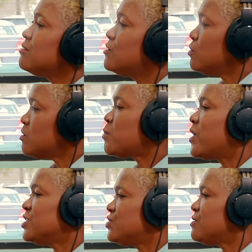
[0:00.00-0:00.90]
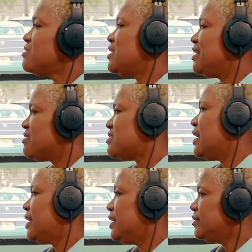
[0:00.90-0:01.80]
those pressures
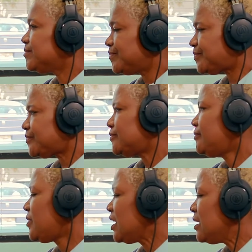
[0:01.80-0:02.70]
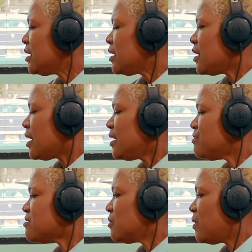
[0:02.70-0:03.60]
inside. Yeah. Mm-hmm. And
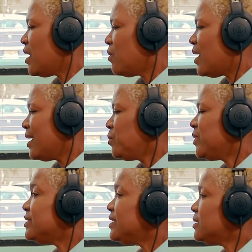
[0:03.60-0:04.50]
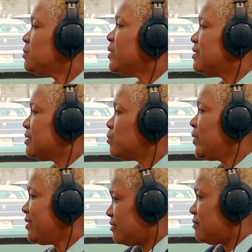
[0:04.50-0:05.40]
so, how I would deal with,
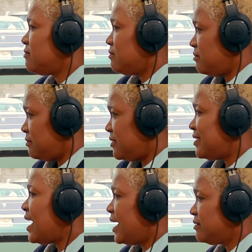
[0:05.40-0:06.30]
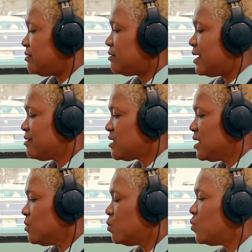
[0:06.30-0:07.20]
with that as
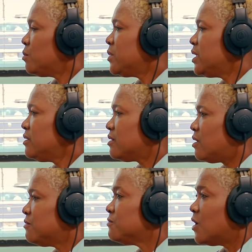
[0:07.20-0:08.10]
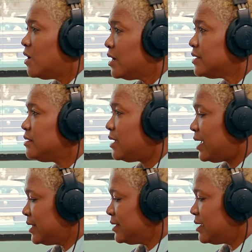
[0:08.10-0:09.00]
a woman of God
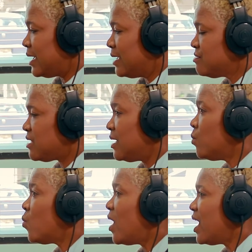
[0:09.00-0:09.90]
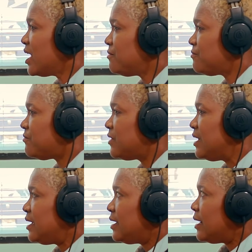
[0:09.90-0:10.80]
and as a wife,
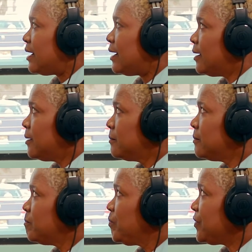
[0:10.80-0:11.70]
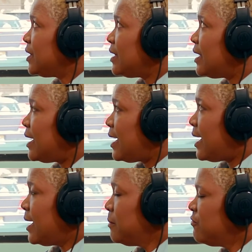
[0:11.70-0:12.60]
um,
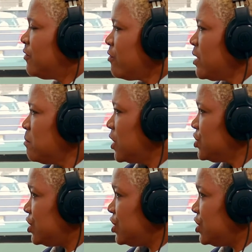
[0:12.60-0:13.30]
I'm very much